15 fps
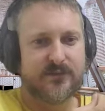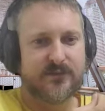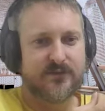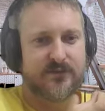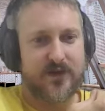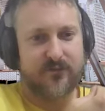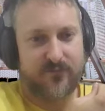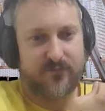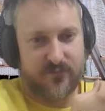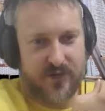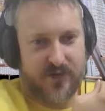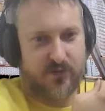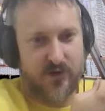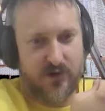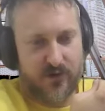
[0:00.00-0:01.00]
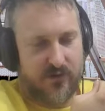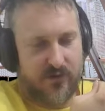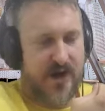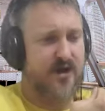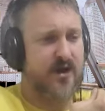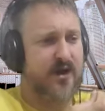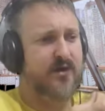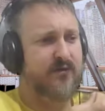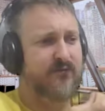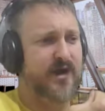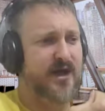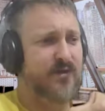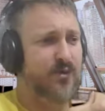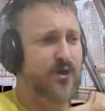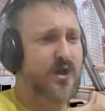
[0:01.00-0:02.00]
that are out and
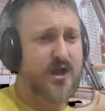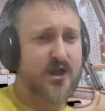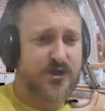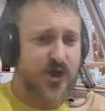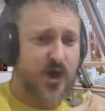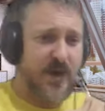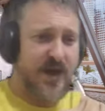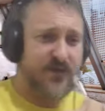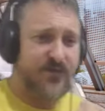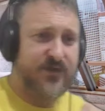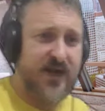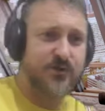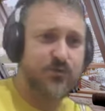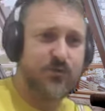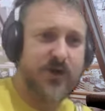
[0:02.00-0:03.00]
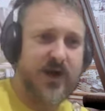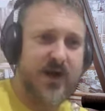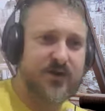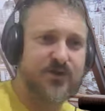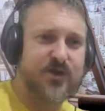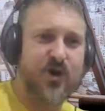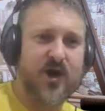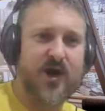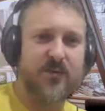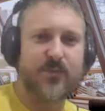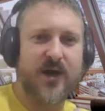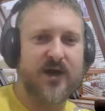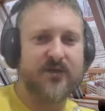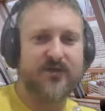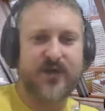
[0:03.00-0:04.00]
available. So, man, thanks. We're out of time,
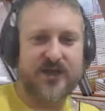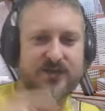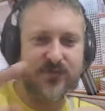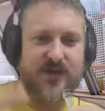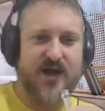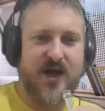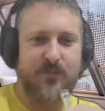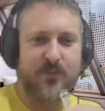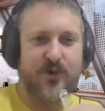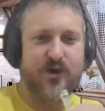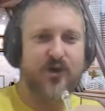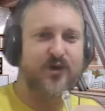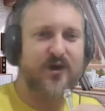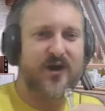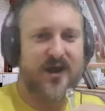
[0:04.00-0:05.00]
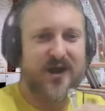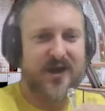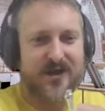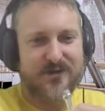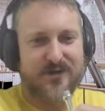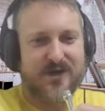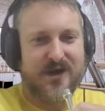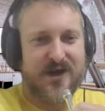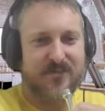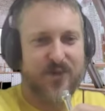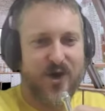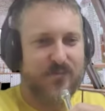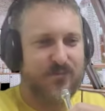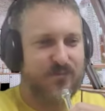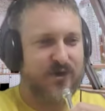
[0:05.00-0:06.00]
but thanks for coming on, and
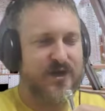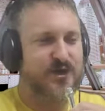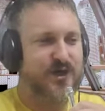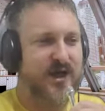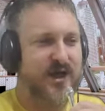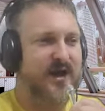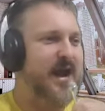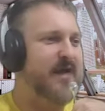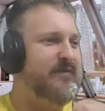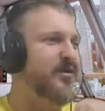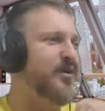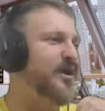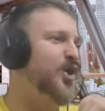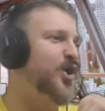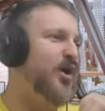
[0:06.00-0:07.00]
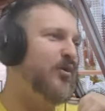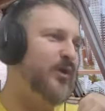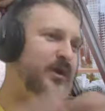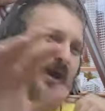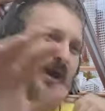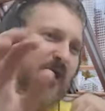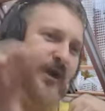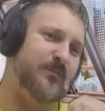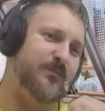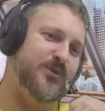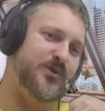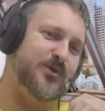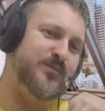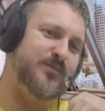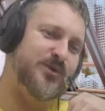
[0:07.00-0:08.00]
I appreciate everyone going
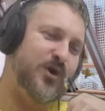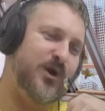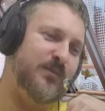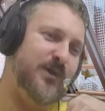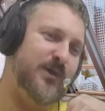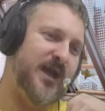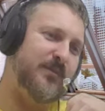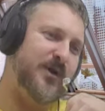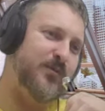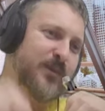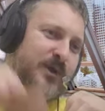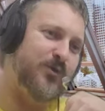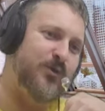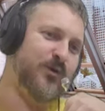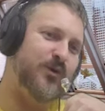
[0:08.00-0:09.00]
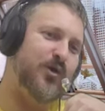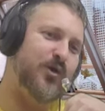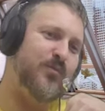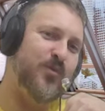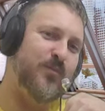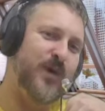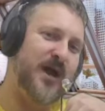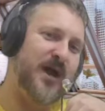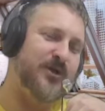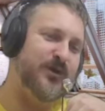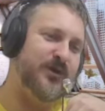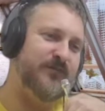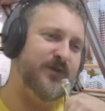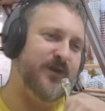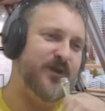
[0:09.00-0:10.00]
subscribe to him. He'll be doing a lot more
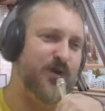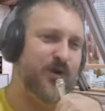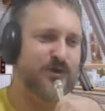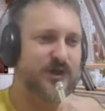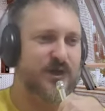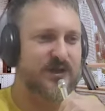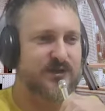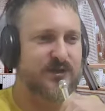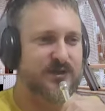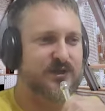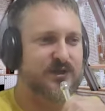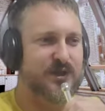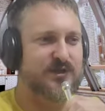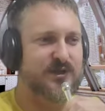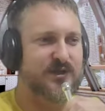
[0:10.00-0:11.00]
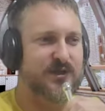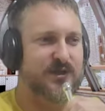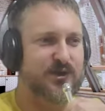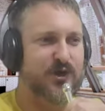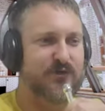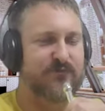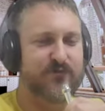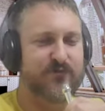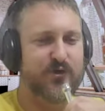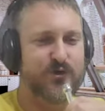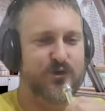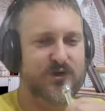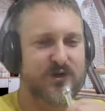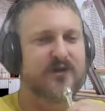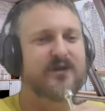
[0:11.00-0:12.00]
battery videos, I'd suggest, in the near
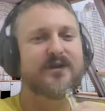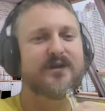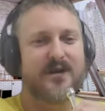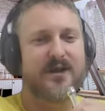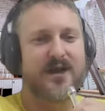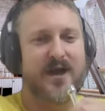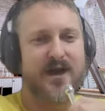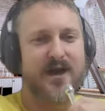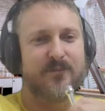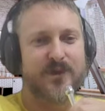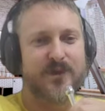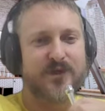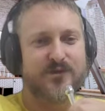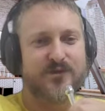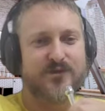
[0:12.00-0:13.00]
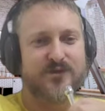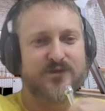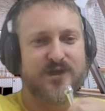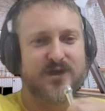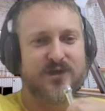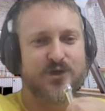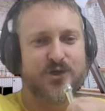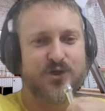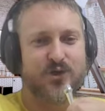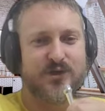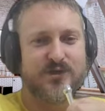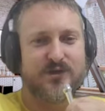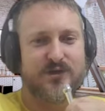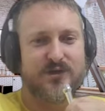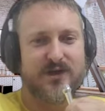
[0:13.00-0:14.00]
future, because he
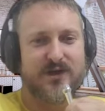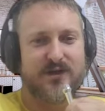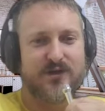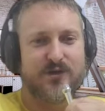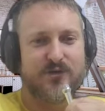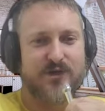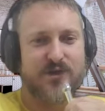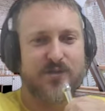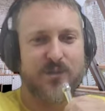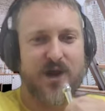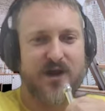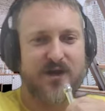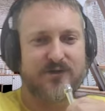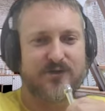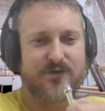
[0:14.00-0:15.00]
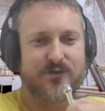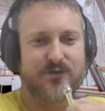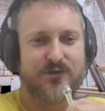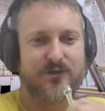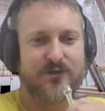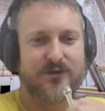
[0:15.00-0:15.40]
enjoys it, and you're in the market too.